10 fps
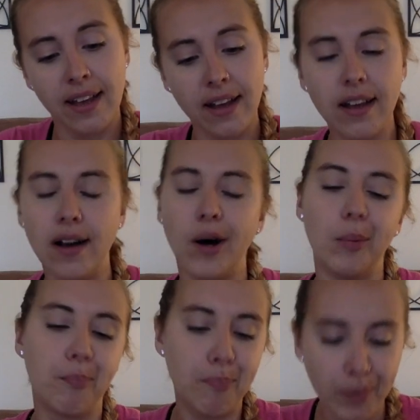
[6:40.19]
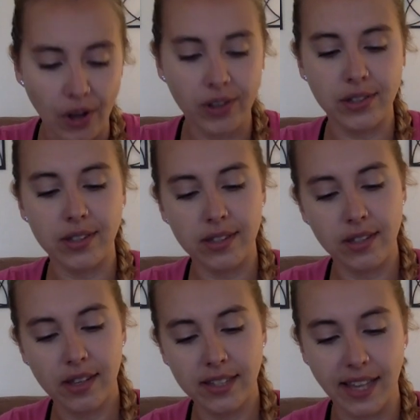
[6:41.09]
"Oh,
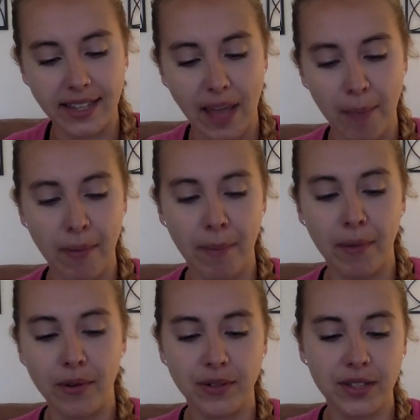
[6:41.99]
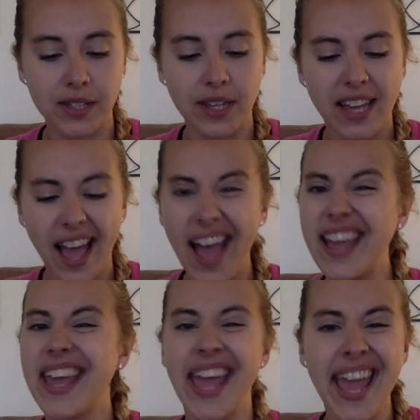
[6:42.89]
books," said Captain Bones.
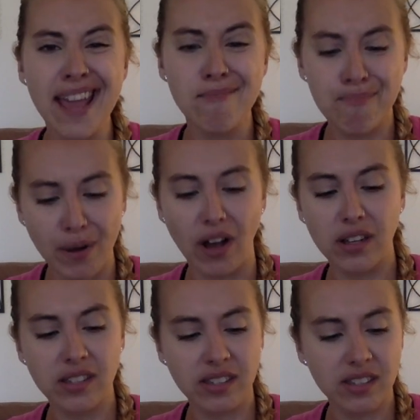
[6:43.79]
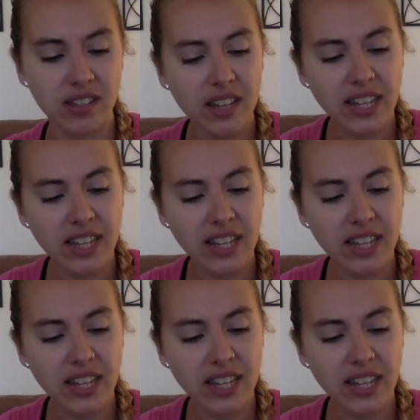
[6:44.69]
"I hate books.